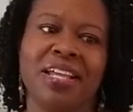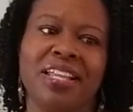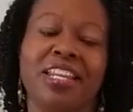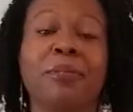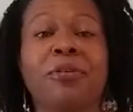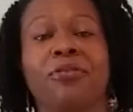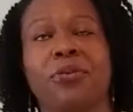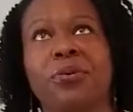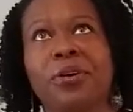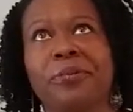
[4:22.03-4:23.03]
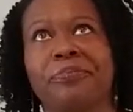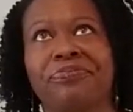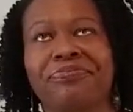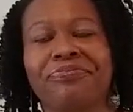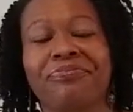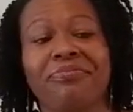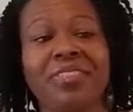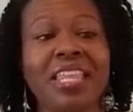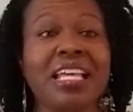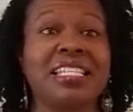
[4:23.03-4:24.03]
Number 4,
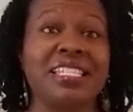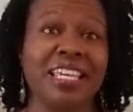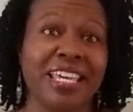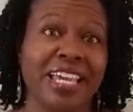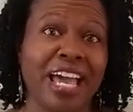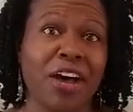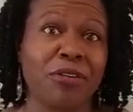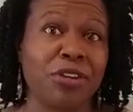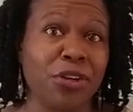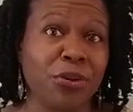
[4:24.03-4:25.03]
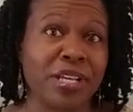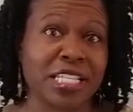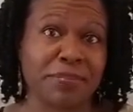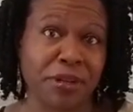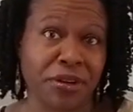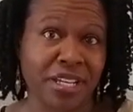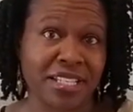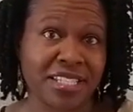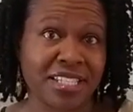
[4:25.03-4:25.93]
seeking out new experiences